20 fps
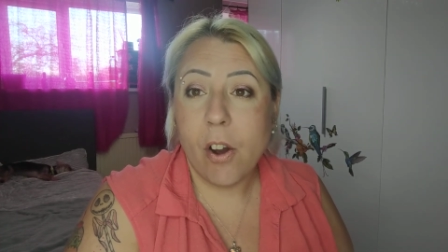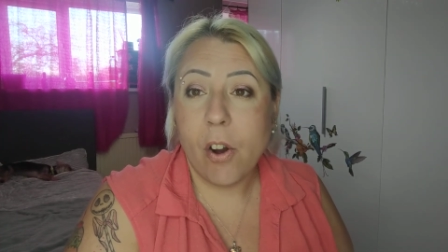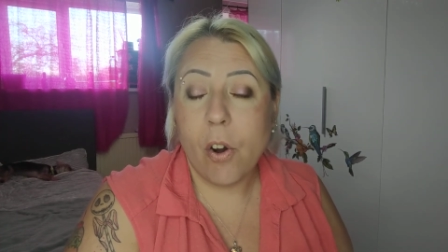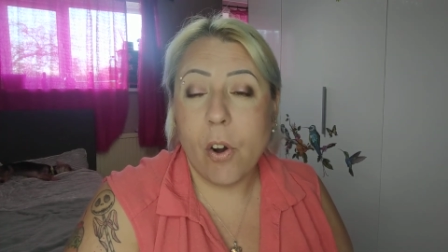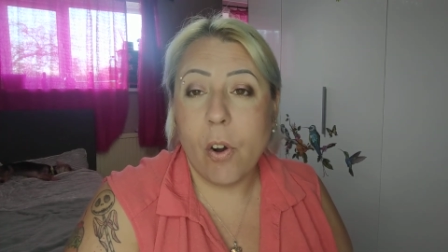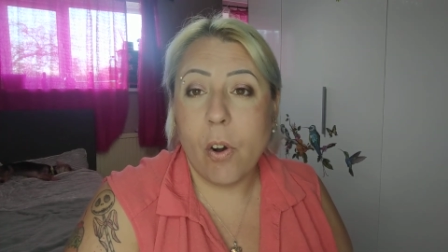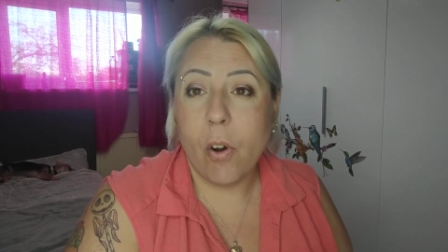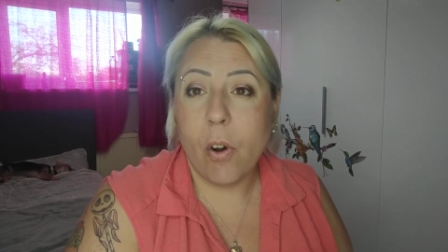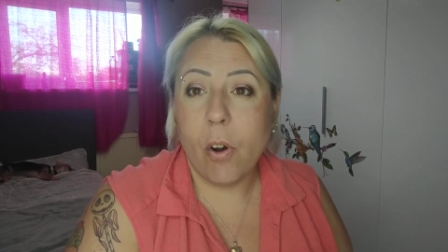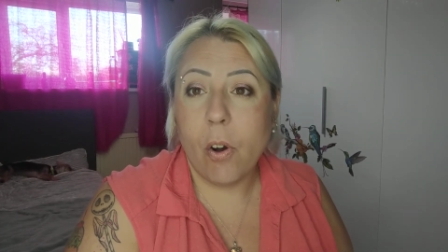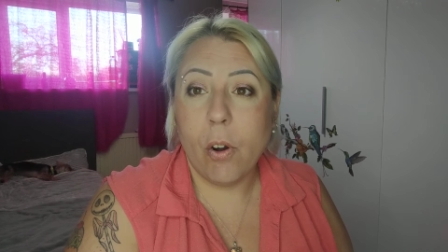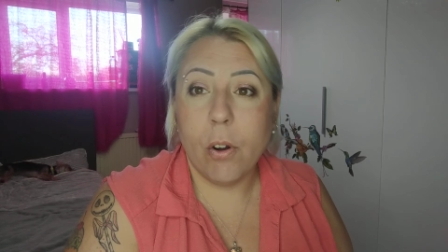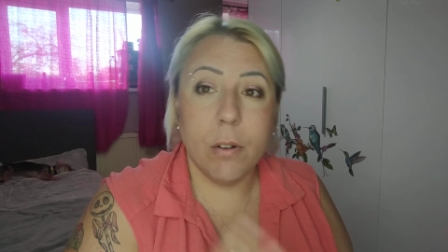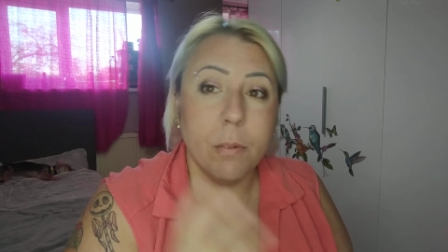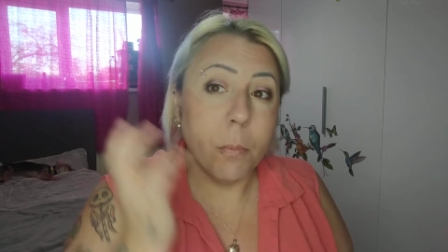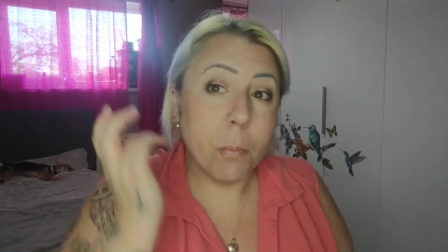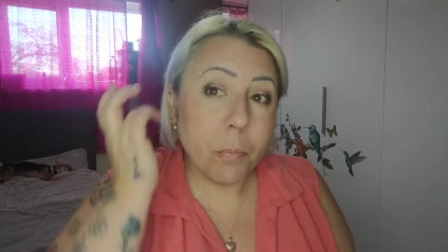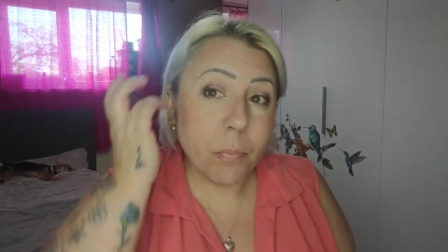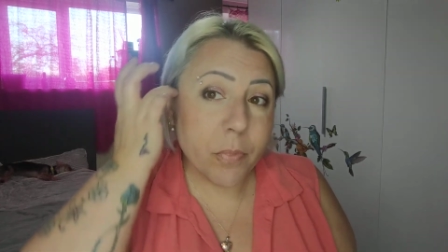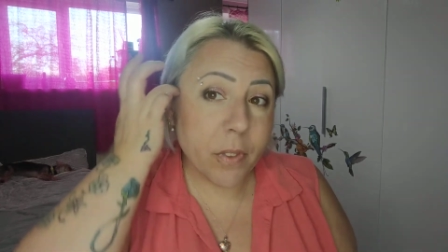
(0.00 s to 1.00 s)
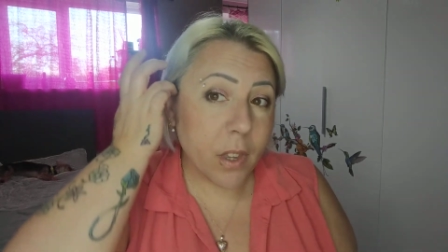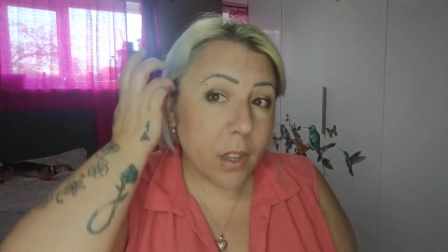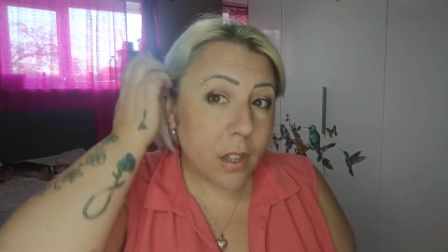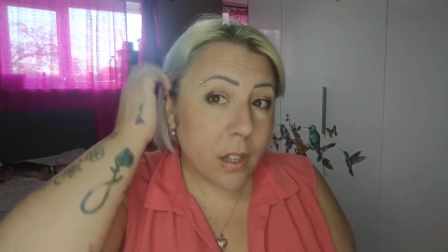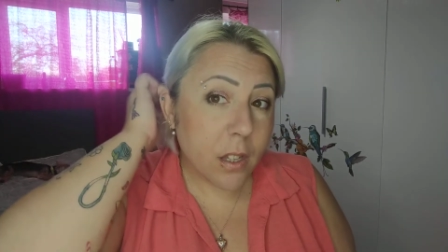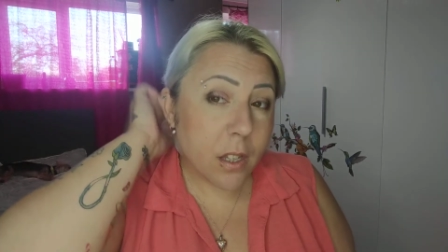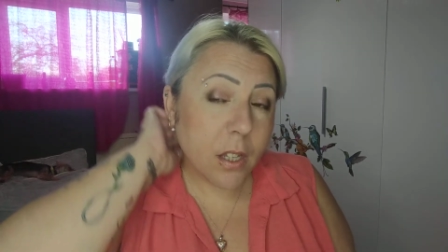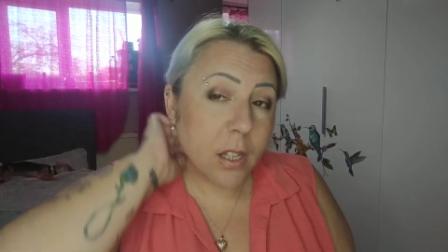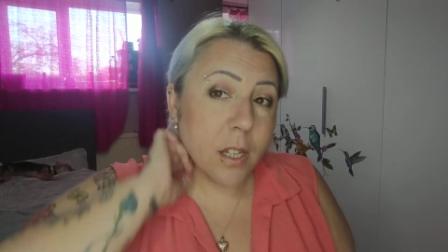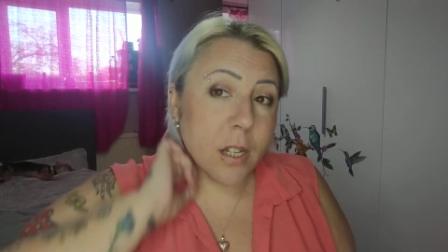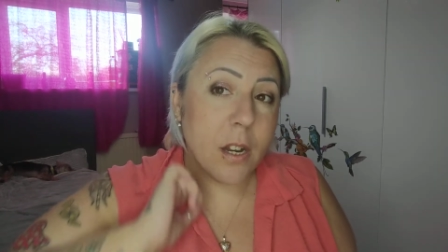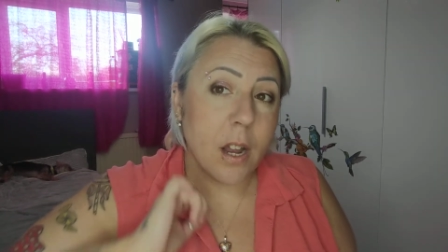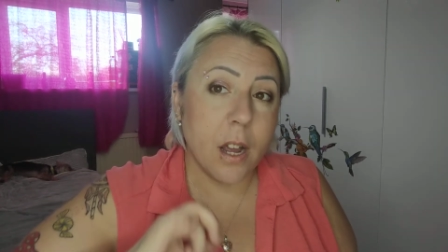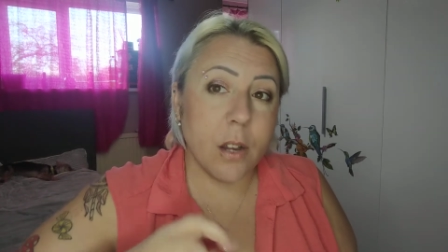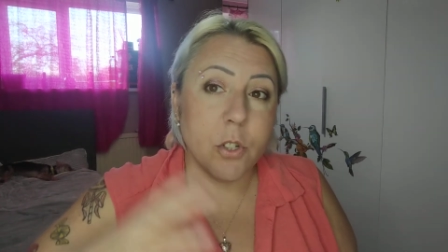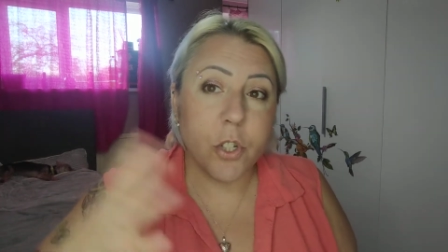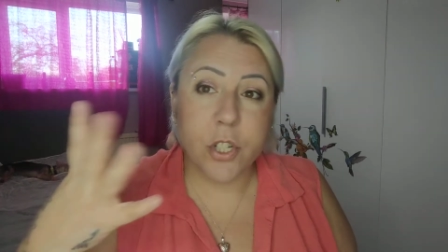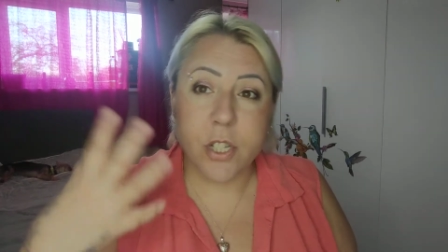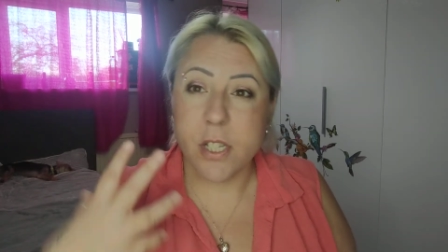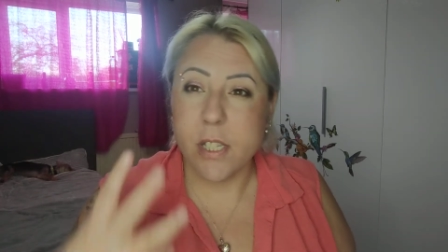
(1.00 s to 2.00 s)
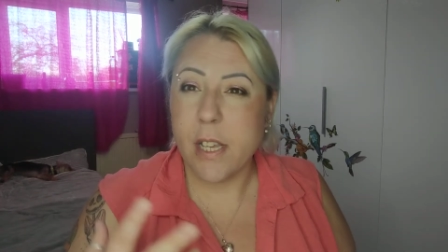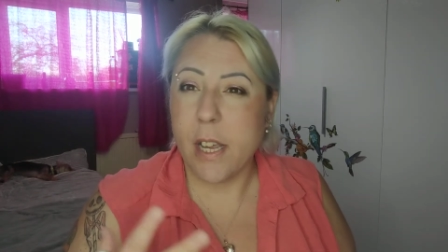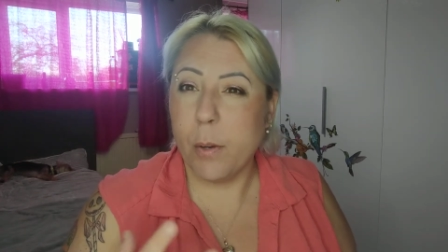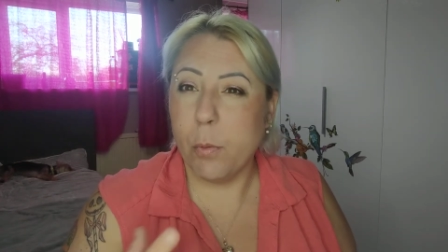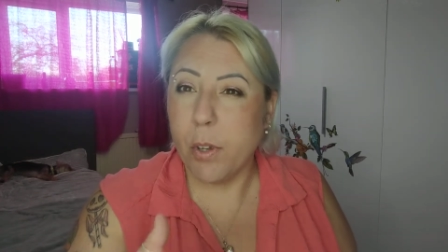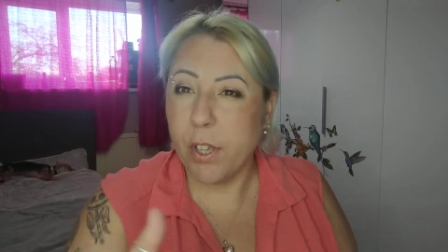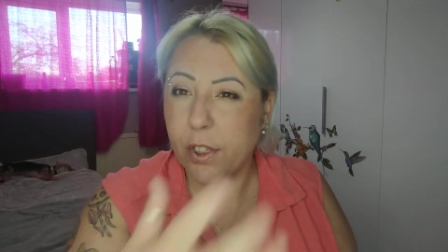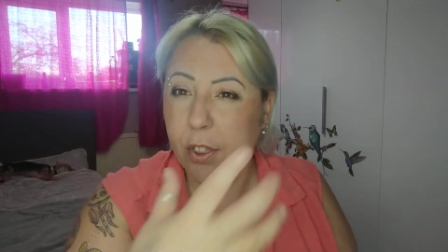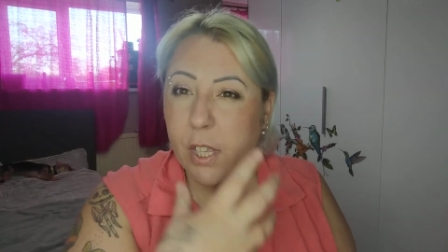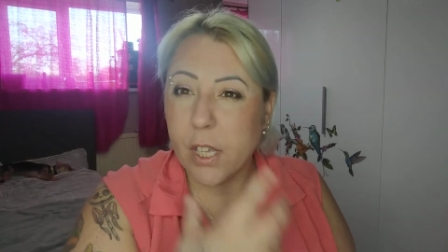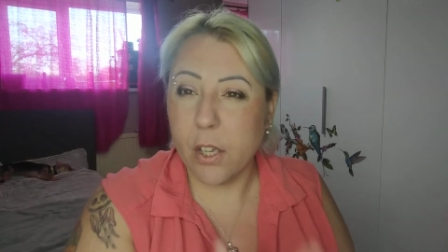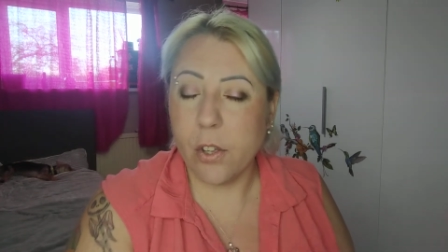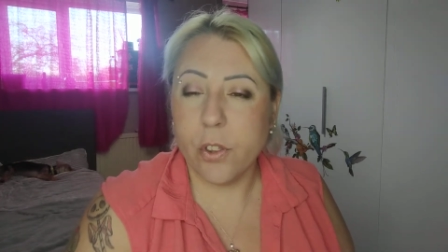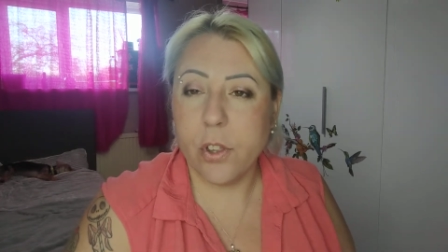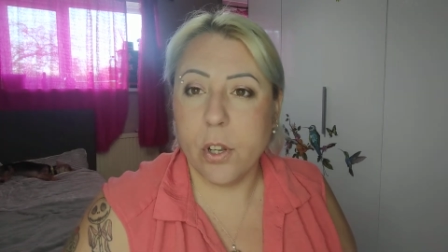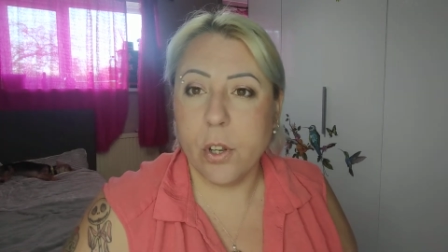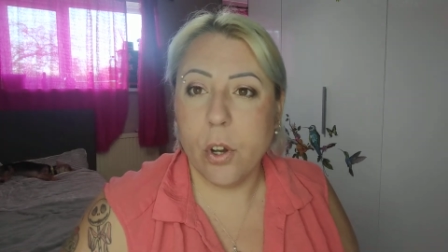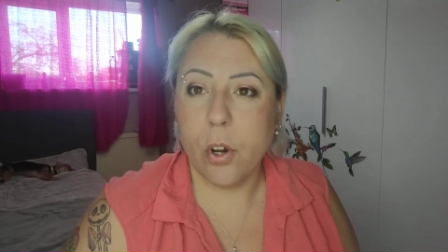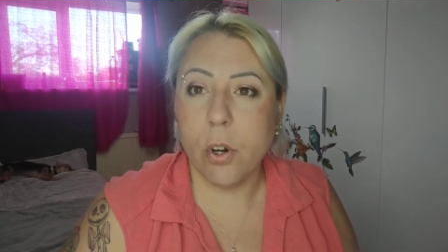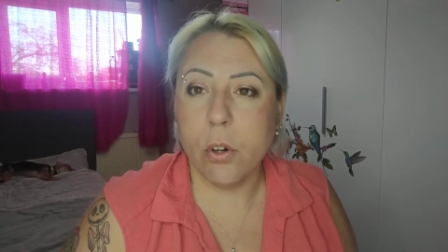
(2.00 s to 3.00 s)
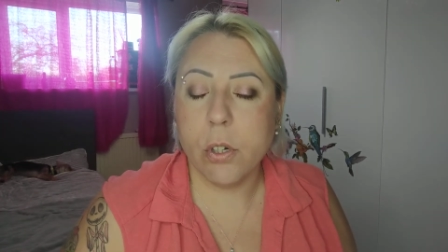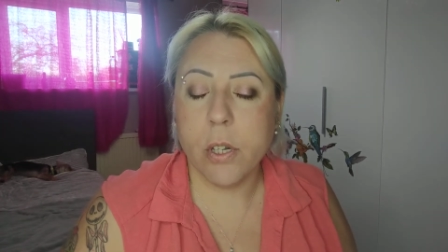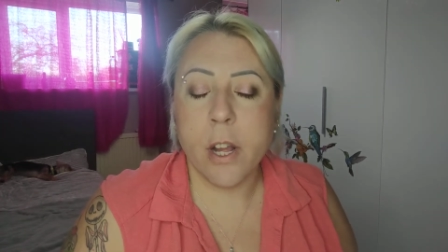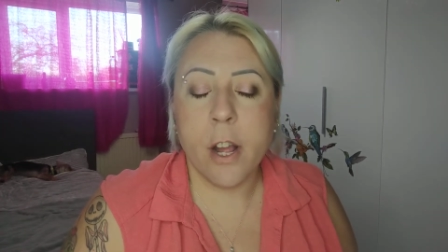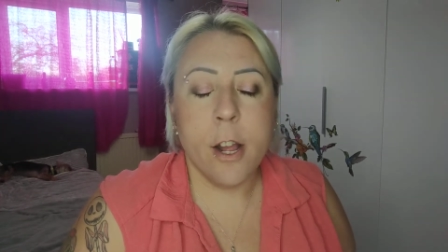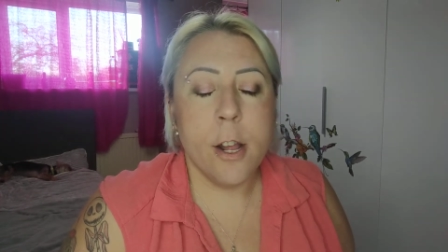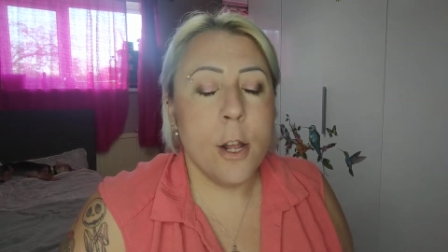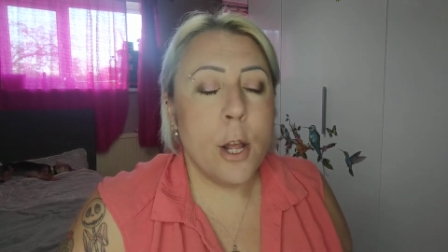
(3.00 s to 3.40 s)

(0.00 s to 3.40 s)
or you know, just to say what you think of the look,